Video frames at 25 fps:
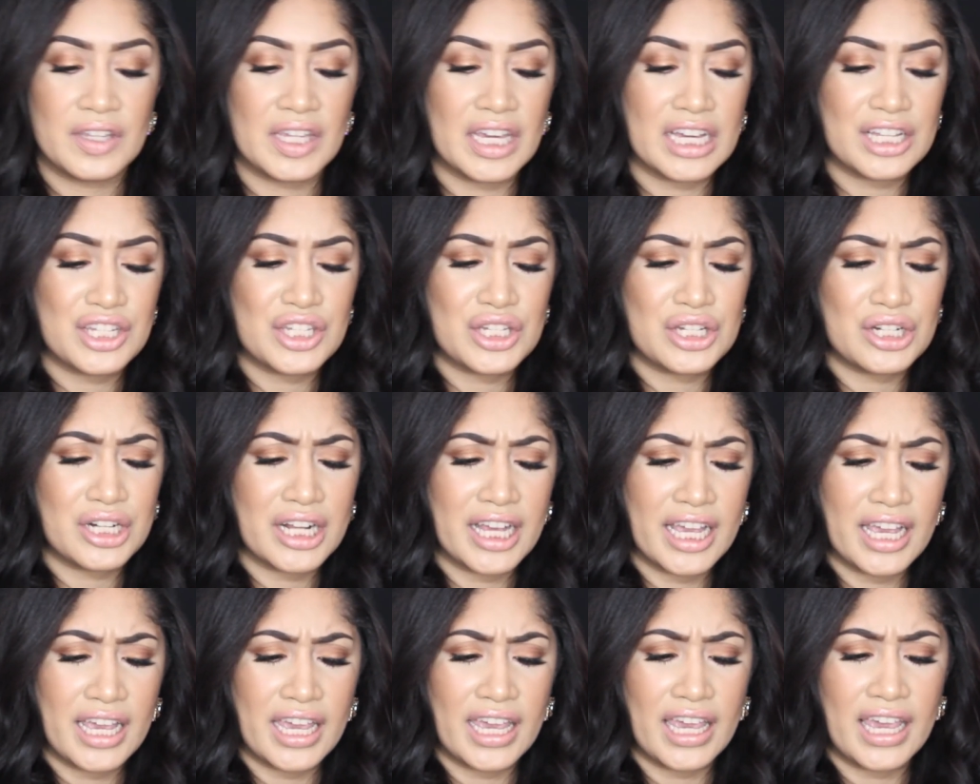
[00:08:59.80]

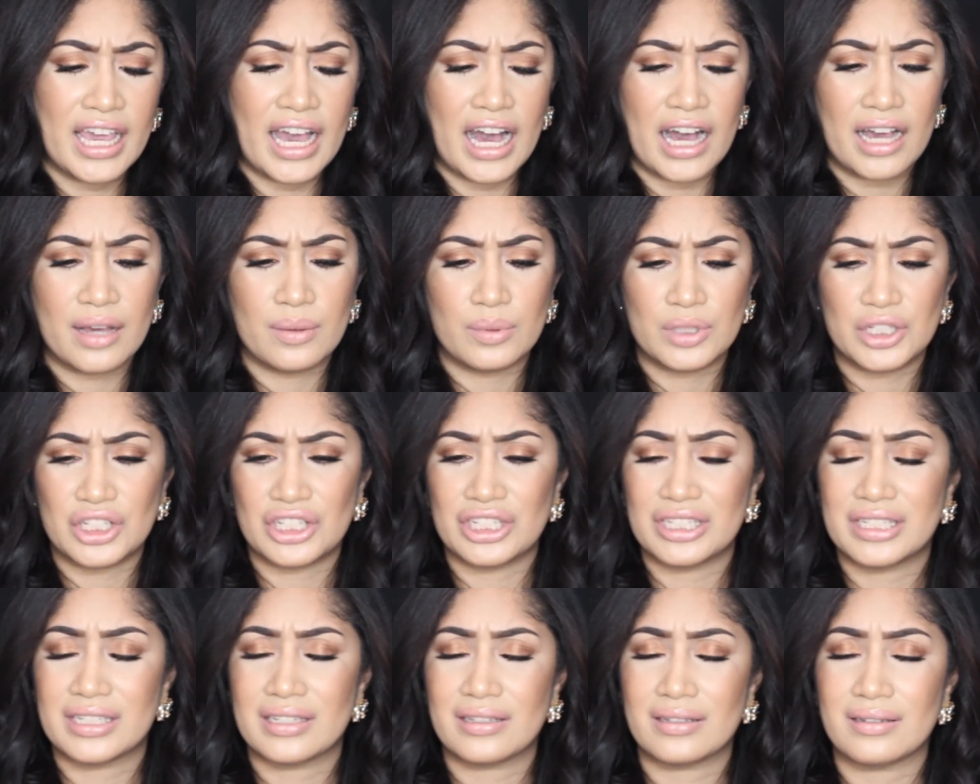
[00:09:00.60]
Yesterday I was
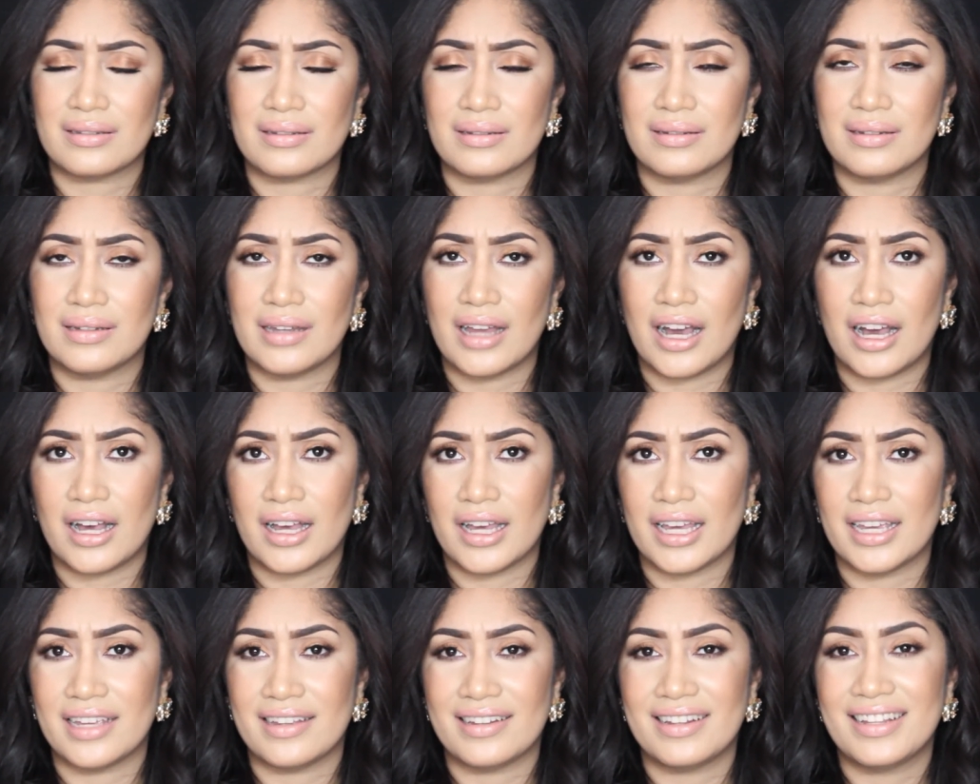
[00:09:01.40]
just
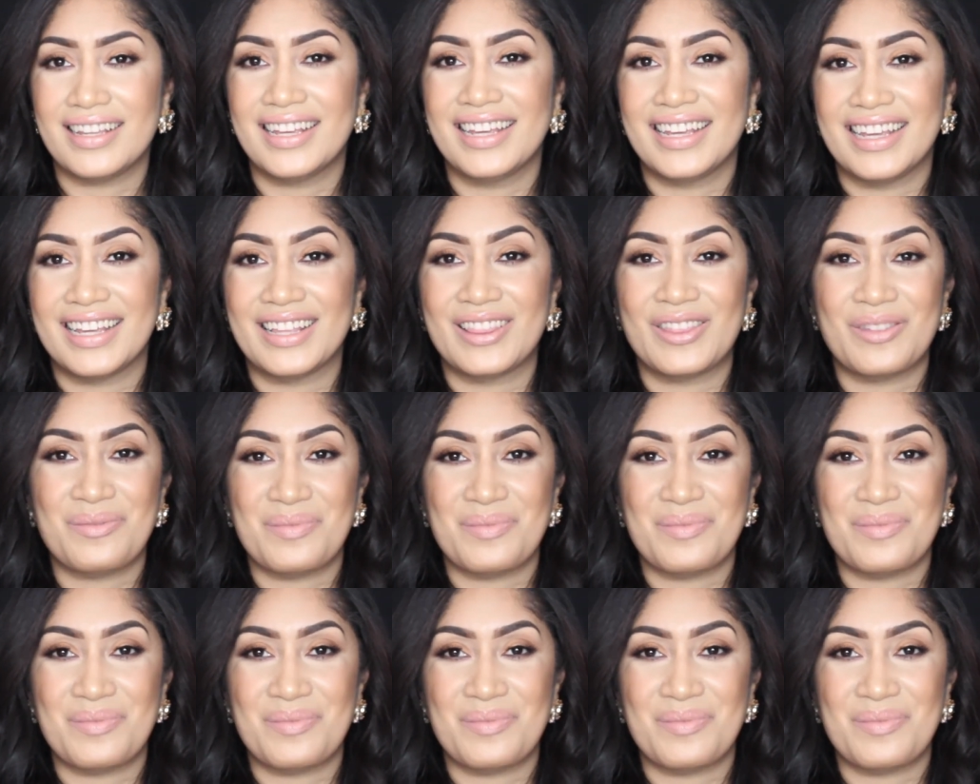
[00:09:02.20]
not in